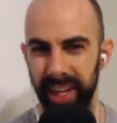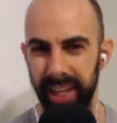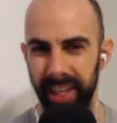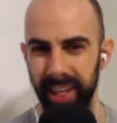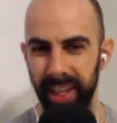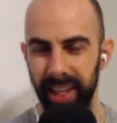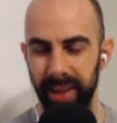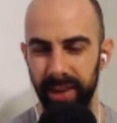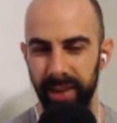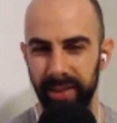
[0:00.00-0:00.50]
I
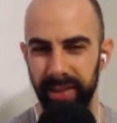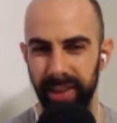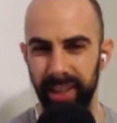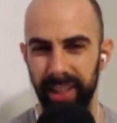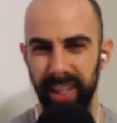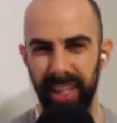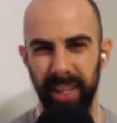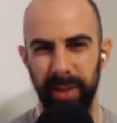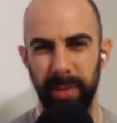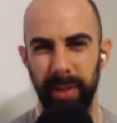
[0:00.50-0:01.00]
think
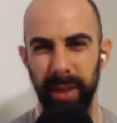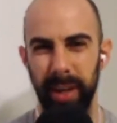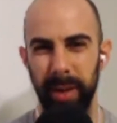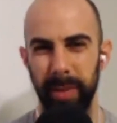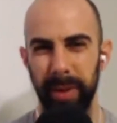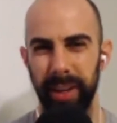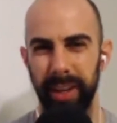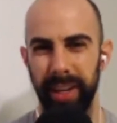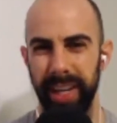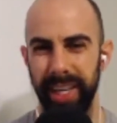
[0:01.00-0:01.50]
university is
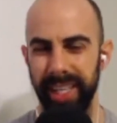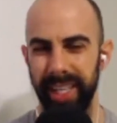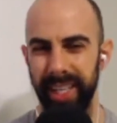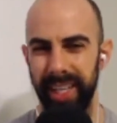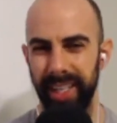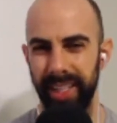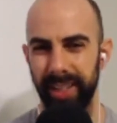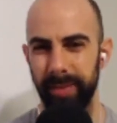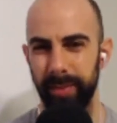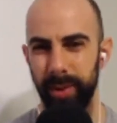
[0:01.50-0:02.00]
becoming less and
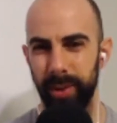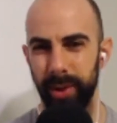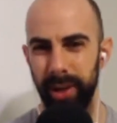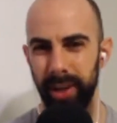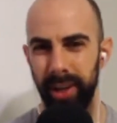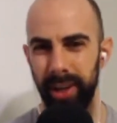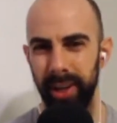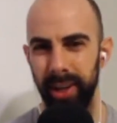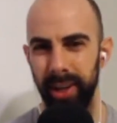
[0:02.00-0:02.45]
less important.